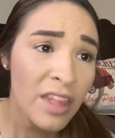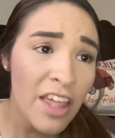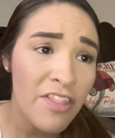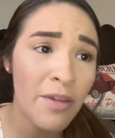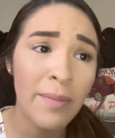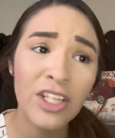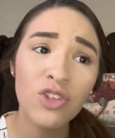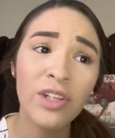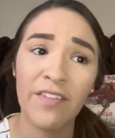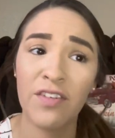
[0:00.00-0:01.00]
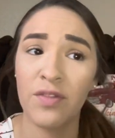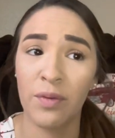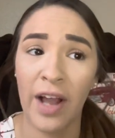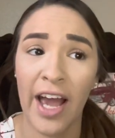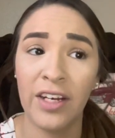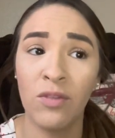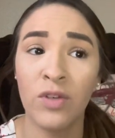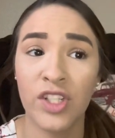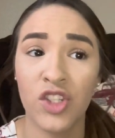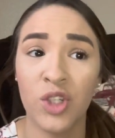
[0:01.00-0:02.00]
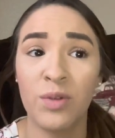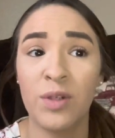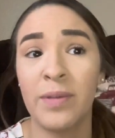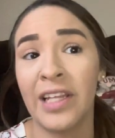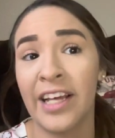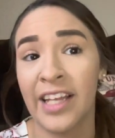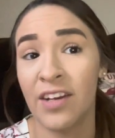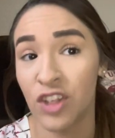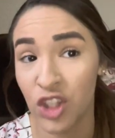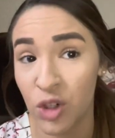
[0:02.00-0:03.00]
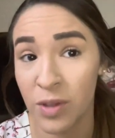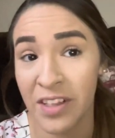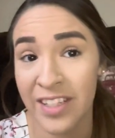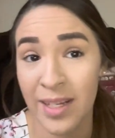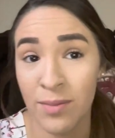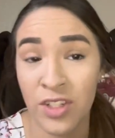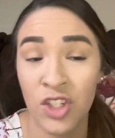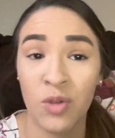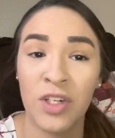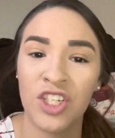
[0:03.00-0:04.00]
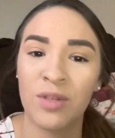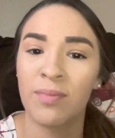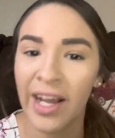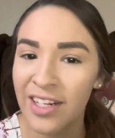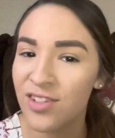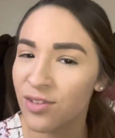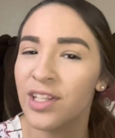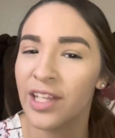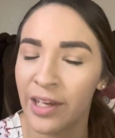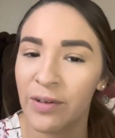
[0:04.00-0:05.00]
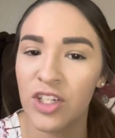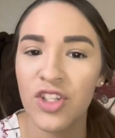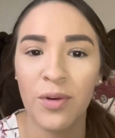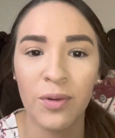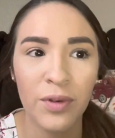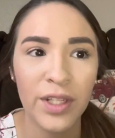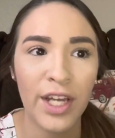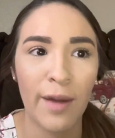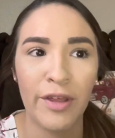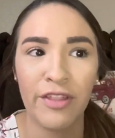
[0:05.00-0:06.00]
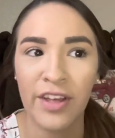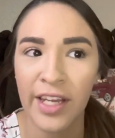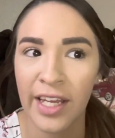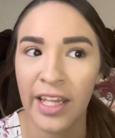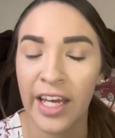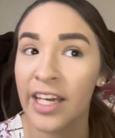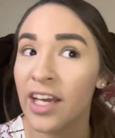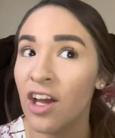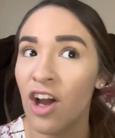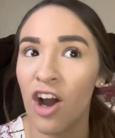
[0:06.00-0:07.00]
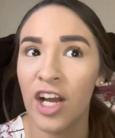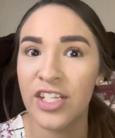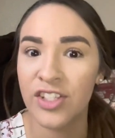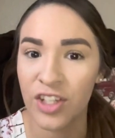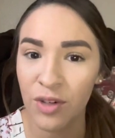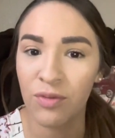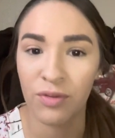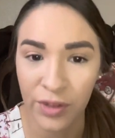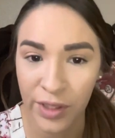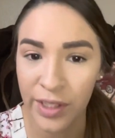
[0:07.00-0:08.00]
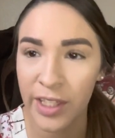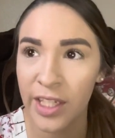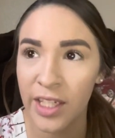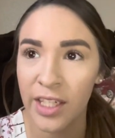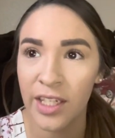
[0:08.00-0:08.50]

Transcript: the mental life of a rat was assumed to be like that of a human in the same situation, minus only language. So it really got me thinking, is there really